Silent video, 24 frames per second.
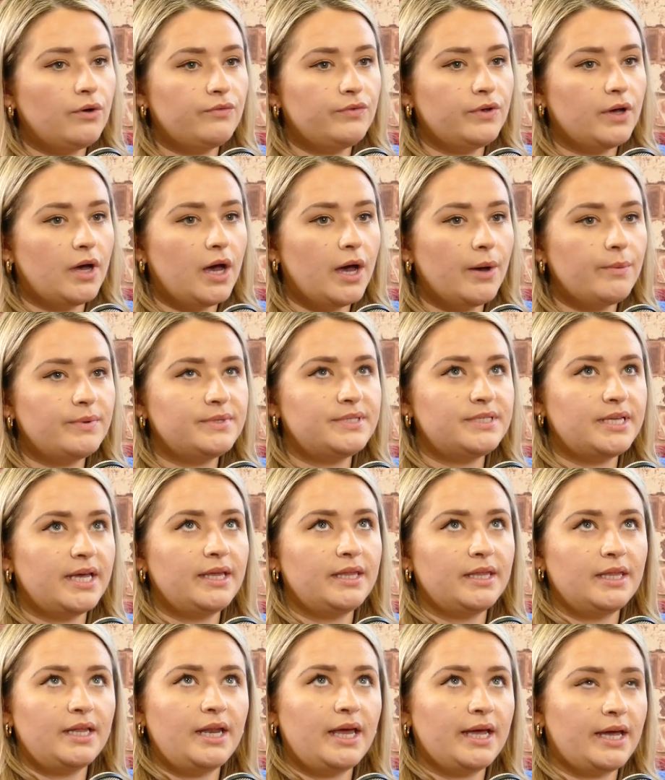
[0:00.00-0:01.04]
of I would say
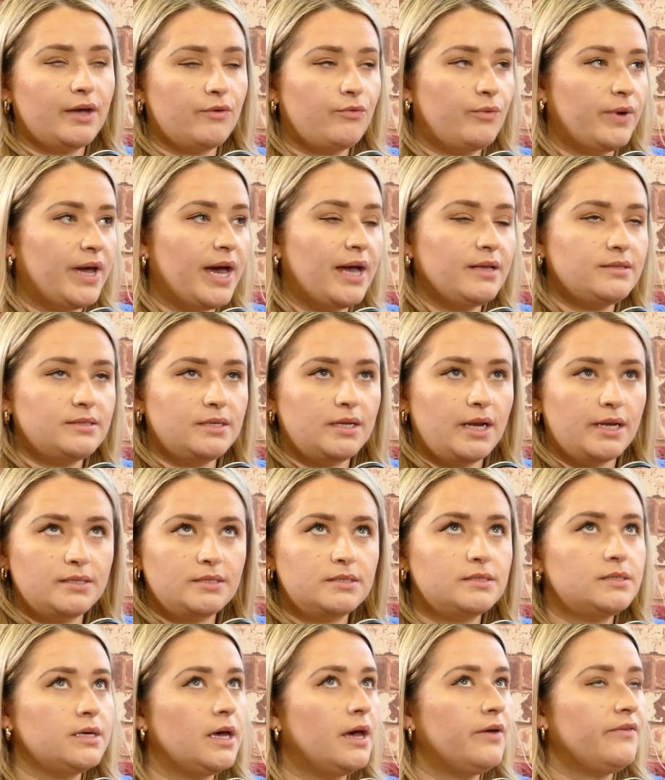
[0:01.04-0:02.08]
that like if we had to like
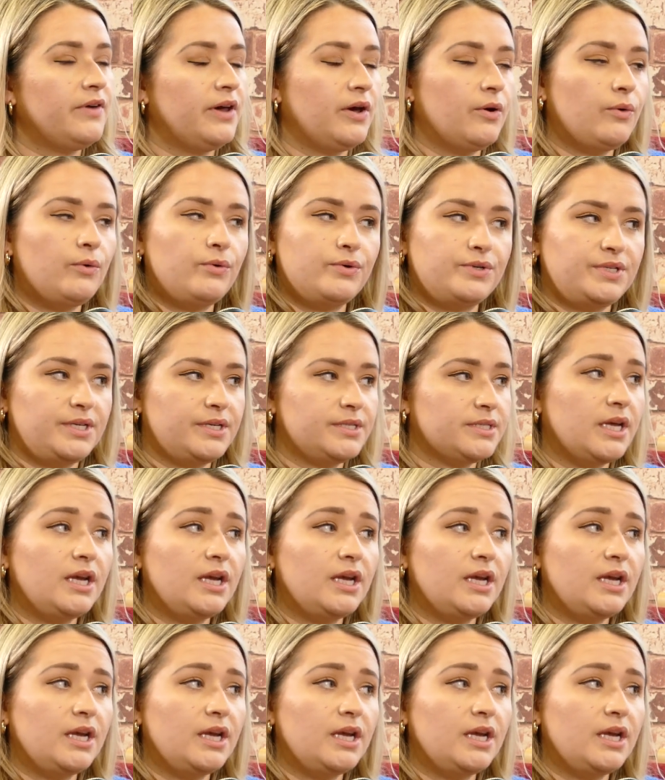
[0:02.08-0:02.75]
survey our audience,